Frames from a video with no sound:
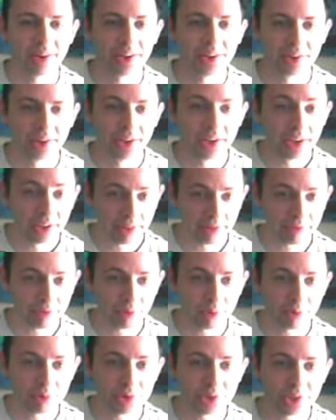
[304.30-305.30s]
the Ford
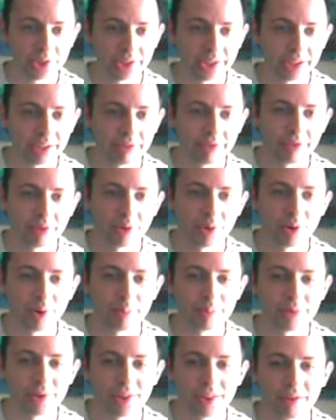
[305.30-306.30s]
GT forums, and the
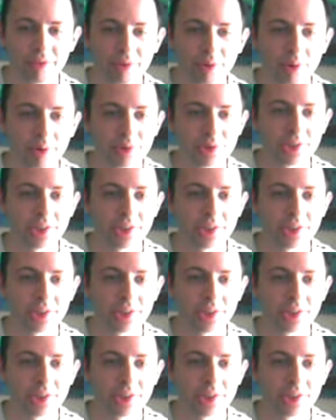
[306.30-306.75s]
Ford GT